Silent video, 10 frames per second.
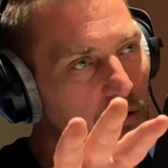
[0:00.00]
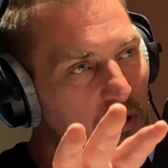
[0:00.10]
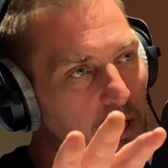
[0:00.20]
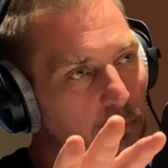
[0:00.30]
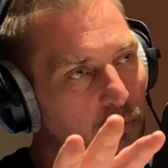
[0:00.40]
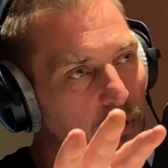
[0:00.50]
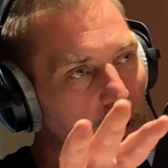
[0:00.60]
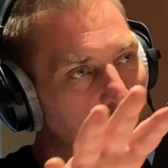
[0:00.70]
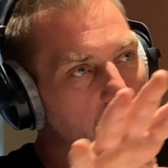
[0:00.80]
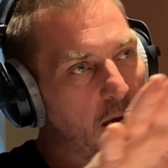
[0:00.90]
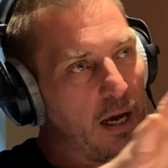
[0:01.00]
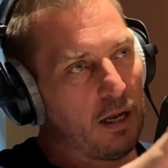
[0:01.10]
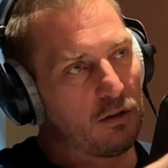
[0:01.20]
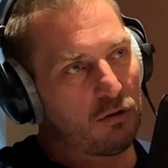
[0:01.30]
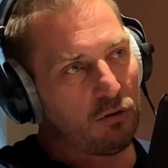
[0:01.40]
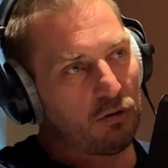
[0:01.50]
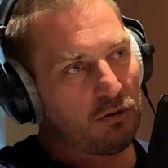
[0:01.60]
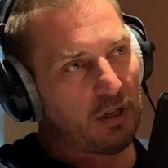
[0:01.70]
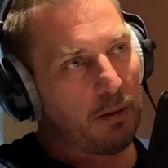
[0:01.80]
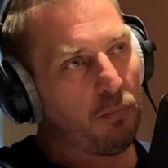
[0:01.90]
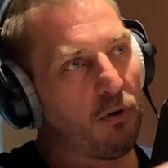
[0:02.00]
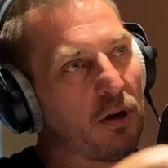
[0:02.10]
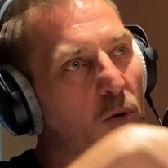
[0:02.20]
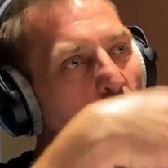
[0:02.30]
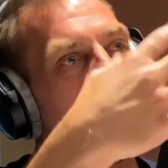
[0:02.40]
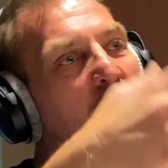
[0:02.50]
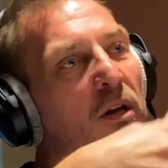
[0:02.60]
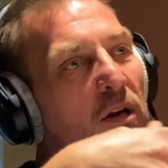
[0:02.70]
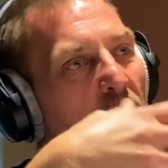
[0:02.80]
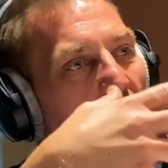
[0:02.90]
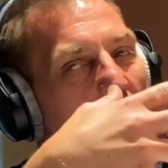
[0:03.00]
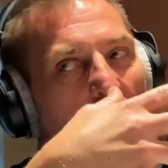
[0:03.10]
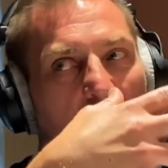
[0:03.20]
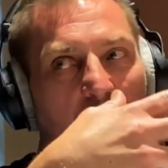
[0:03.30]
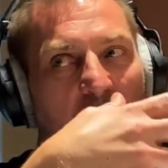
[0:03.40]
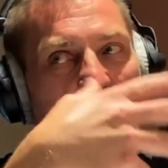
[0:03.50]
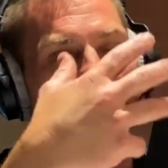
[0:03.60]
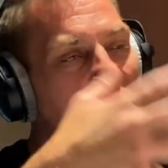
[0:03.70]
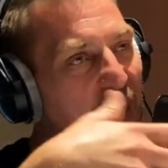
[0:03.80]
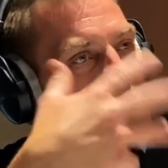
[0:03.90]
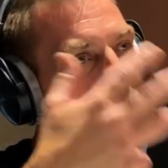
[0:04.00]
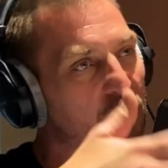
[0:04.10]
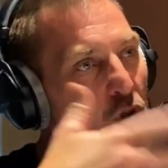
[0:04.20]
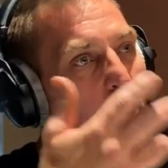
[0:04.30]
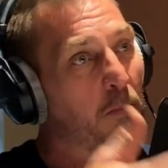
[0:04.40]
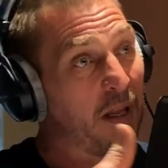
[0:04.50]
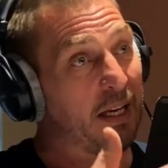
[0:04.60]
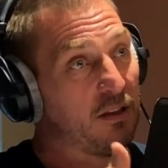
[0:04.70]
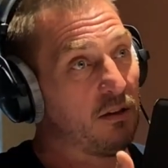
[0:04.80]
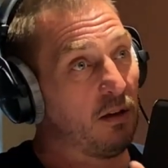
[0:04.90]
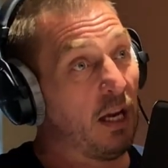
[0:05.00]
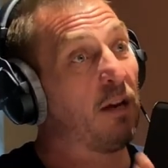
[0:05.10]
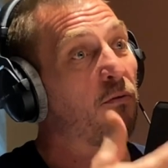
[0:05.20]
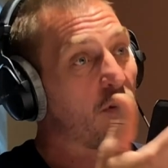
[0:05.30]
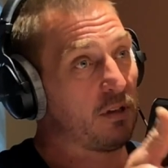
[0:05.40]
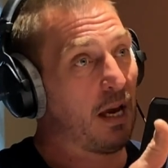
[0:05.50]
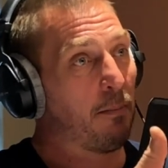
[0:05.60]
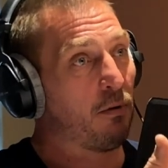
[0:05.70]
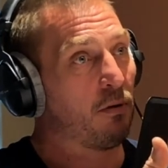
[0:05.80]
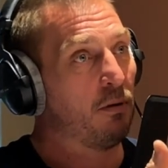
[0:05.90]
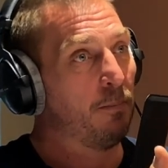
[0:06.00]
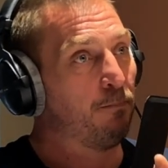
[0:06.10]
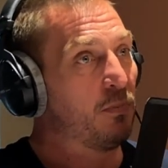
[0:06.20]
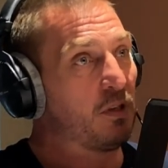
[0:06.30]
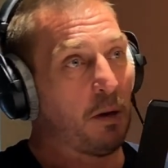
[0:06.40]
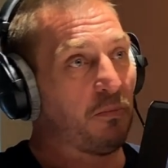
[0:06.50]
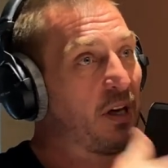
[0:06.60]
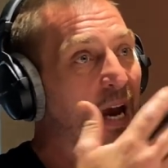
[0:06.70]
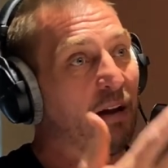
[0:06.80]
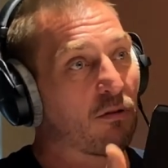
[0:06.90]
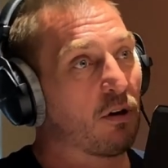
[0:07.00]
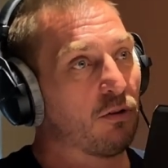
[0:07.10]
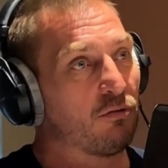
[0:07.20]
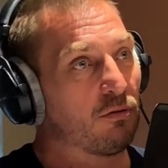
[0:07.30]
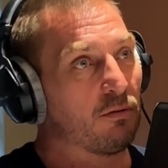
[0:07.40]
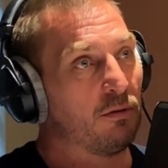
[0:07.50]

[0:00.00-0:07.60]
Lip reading: standpoint and a social standpoint when innovations took place in, for example, something agricultural.